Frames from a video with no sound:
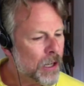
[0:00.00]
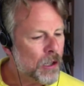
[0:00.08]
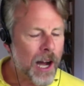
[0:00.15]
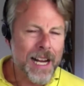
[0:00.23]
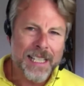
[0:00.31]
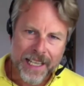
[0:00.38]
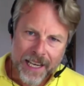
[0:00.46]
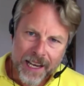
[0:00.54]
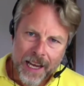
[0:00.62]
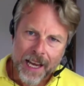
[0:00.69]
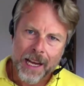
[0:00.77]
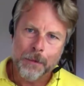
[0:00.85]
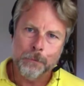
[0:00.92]

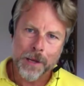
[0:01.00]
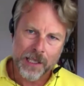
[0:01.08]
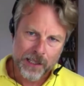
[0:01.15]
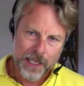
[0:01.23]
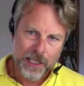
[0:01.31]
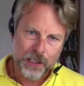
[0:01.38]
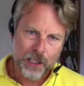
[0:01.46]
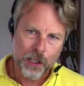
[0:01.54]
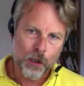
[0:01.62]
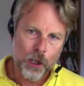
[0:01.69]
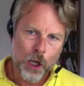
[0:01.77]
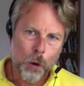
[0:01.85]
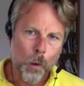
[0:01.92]
idea in business to
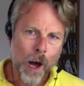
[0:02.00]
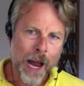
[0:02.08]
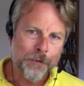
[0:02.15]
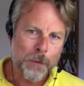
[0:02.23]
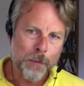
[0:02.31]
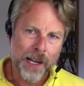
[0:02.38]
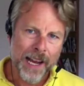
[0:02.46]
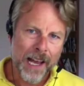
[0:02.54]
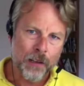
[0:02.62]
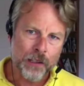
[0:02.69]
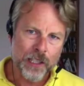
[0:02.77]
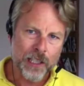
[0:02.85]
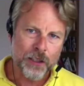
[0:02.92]
look at what everybody
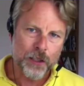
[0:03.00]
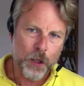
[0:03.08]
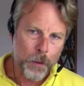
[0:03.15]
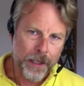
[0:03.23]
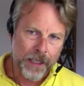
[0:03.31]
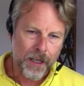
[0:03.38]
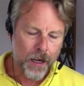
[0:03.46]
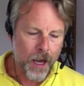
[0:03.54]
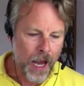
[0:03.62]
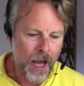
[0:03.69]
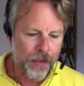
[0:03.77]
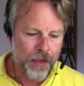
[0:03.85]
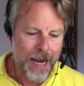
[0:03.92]
else is doing
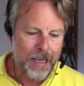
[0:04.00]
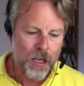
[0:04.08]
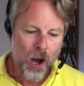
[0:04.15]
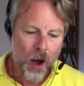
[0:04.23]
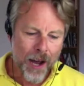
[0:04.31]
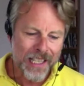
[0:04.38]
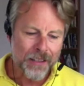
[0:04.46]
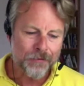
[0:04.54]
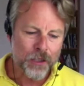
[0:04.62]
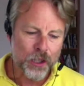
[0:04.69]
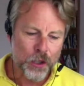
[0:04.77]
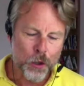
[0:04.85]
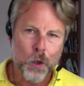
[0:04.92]
and then kind
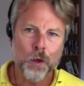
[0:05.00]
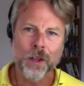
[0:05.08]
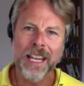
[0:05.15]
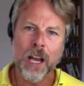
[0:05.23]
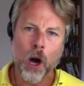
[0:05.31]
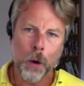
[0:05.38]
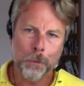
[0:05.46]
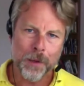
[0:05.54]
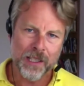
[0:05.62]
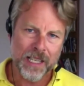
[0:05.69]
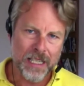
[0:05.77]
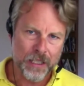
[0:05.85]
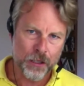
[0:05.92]
of do the
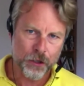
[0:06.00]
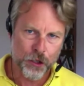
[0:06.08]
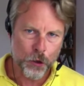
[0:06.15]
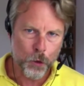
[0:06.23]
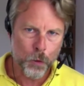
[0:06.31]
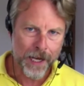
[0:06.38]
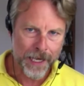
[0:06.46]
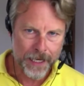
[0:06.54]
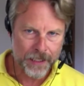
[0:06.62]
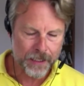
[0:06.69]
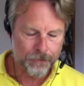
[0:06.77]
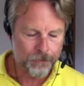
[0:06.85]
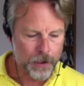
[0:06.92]
opposite to
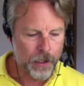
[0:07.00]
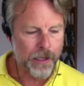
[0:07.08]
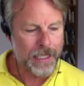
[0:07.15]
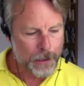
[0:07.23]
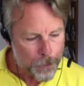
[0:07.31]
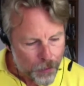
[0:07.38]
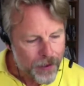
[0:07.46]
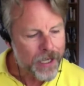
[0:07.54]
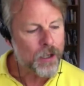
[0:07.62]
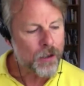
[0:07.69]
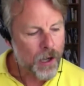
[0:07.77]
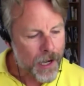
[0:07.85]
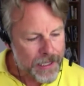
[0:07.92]
it. So that's a pretty
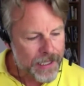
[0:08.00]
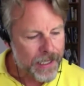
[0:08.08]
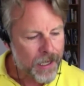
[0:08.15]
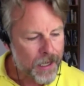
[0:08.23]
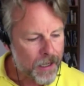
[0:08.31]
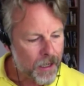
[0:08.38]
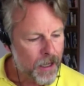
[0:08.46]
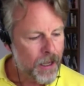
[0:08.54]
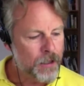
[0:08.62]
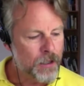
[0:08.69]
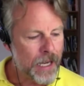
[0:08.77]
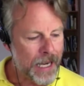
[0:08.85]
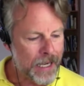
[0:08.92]
good idea
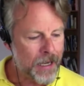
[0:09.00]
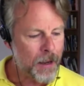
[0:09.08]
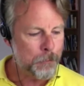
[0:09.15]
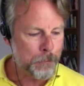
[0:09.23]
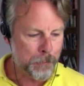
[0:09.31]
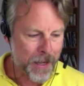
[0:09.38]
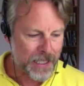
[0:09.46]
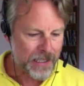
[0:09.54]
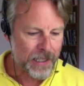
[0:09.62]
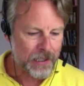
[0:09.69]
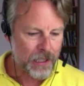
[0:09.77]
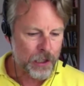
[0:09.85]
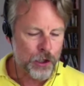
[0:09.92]
in
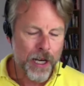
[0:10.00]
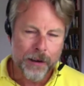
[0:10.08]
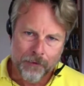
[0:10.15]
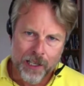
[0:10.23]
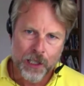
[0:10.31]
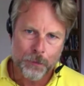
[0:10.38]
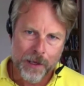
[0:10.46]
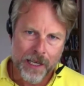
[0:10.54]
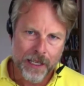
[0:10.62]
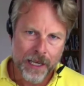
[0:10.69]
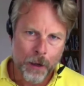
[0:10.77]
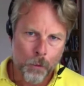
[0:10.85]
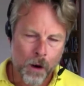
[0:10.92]
business. And generally
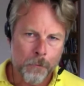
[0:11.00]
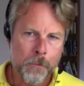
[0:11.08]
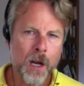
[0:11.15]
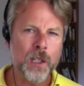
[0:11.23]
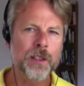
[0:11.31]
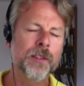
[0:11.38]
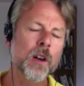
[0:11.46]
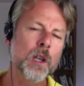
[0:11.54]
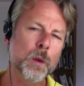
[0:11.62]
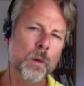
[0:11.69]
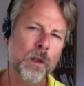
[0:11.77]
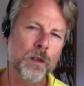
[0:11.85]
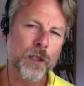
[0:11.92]
speaking, what most
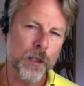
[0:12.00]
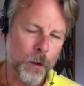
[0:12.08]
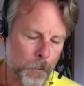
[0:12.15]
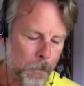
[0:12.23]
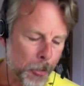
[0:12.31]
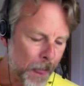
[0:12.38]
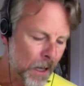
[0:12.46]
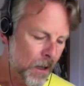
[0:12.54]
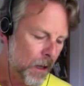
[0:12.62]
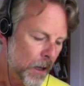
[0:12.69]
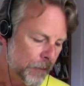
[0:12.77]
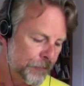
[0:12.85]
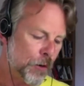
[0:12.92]
folks will do
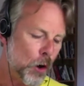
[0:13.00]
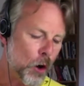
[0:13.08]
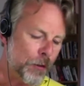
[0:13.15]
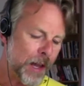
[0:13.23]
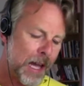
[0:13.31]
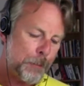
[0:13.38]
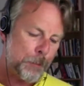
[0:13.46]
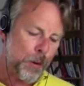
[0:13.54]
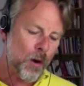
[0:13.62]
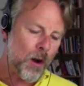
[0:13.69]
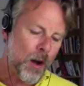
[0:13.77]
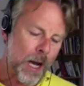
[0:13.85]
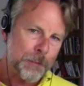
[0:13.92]
for their
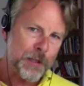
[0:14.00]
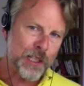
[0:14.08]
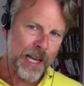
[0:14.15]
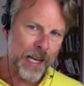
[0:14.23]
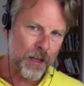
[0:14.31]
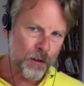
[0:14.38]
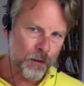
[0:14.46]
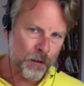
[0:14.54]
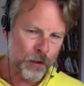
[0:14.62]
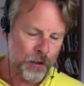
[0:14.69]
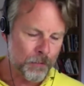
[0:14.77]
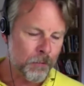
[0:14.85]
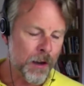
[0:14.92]
Prime
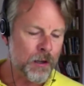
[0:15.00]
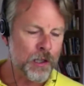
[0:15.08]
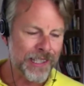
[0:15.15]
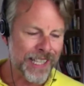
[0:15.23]
sales, most